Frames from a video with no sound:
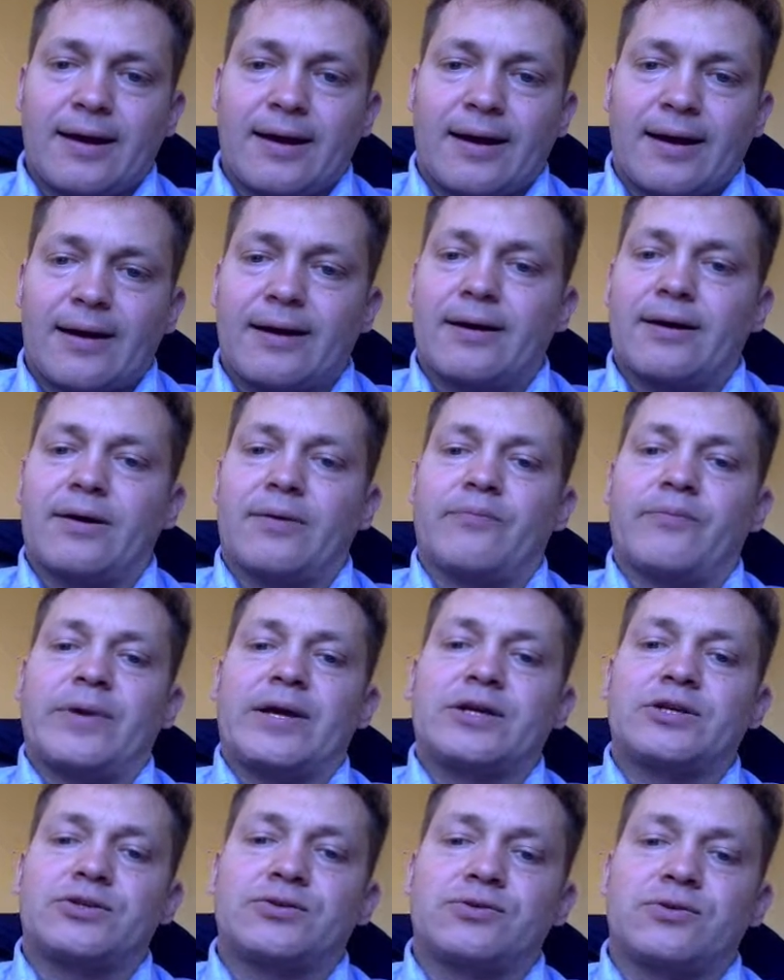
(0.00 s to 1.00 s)

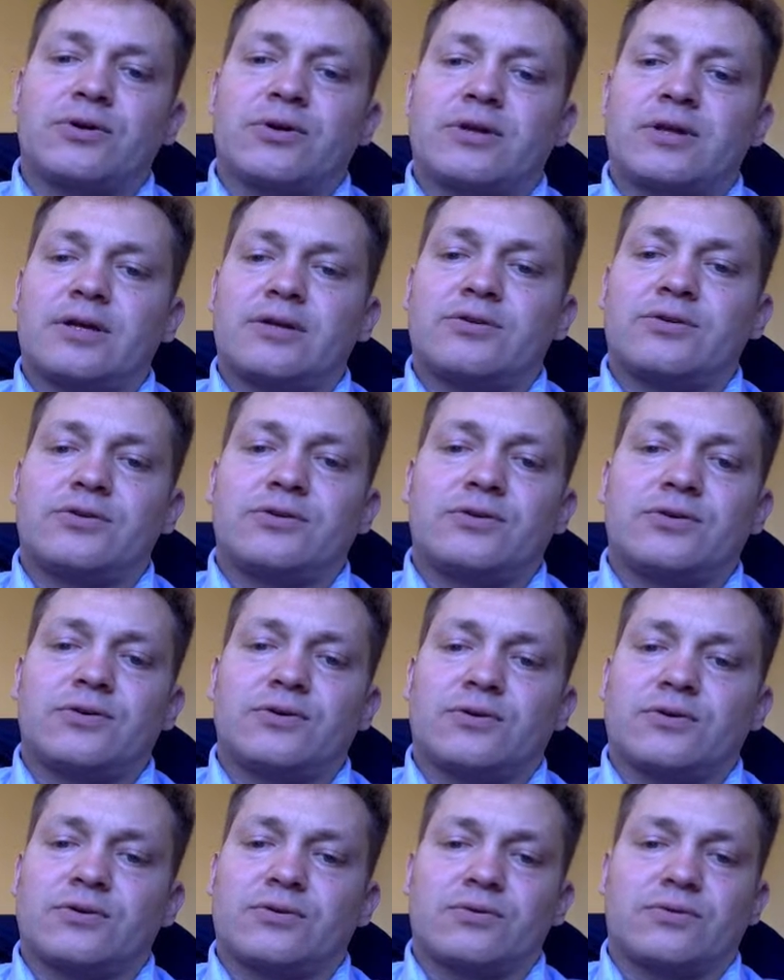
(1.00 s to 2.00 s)
Make sure that
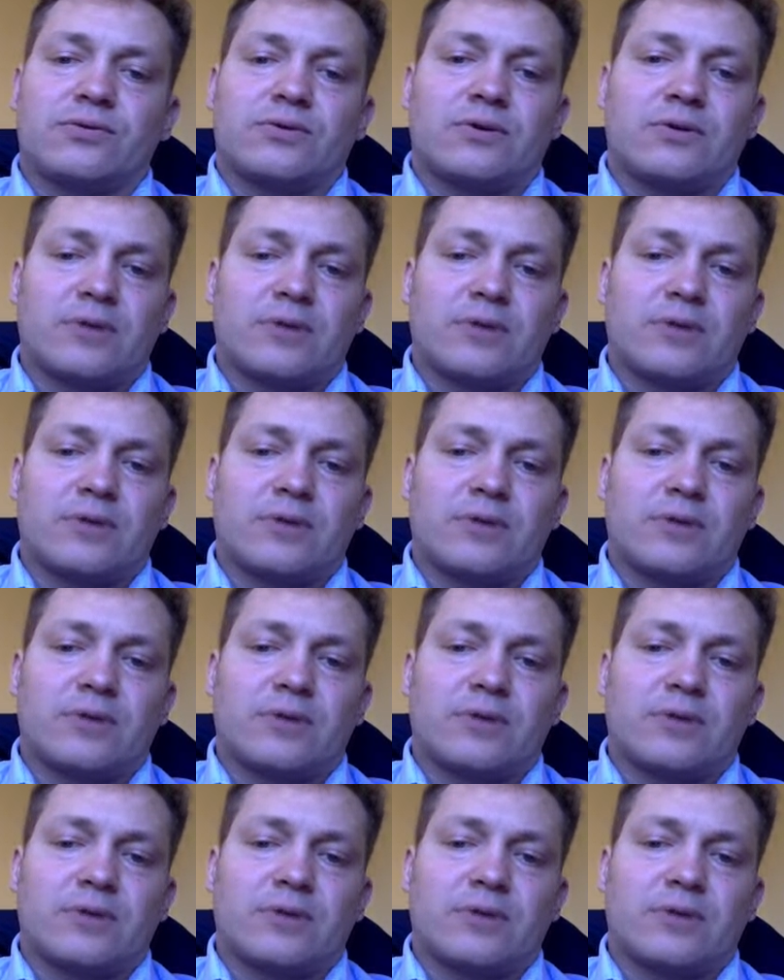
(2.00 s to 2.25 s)
you